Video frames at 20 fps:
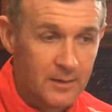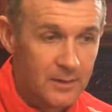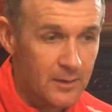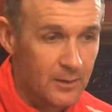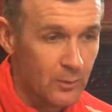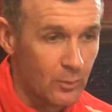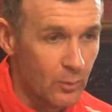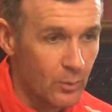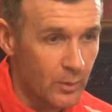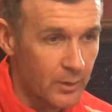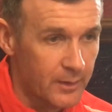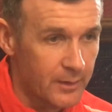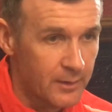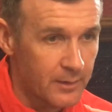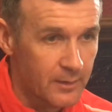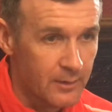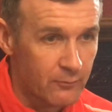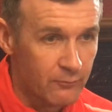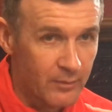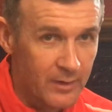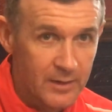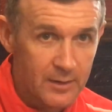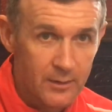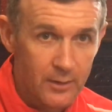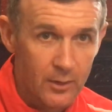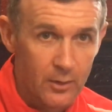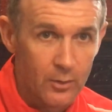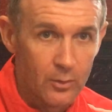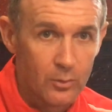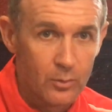you know. And right
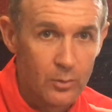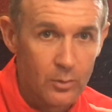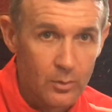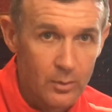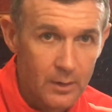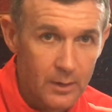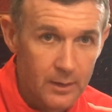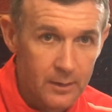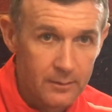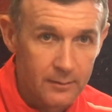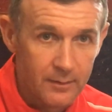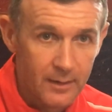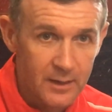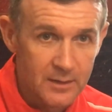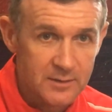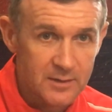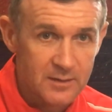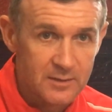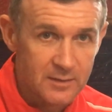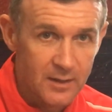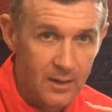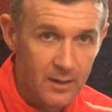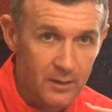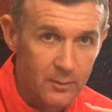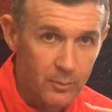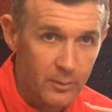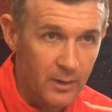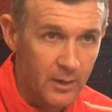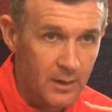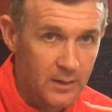now that's exactly
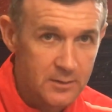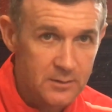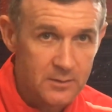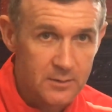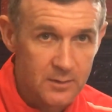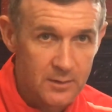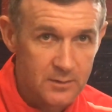what it is.